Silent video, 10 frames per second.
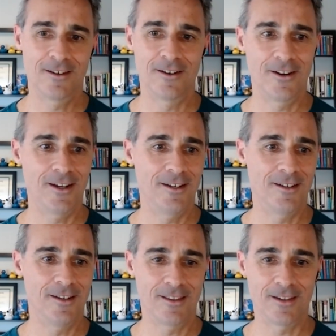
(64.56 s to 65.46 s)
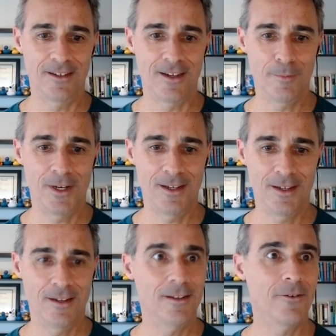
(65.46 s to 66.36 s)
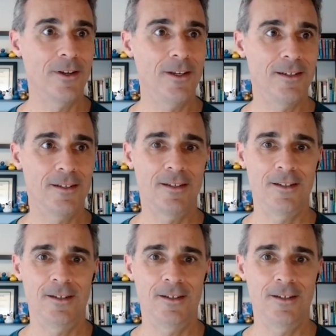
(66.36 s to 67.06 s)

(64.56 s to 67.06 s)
All right, nothing's happening. Great.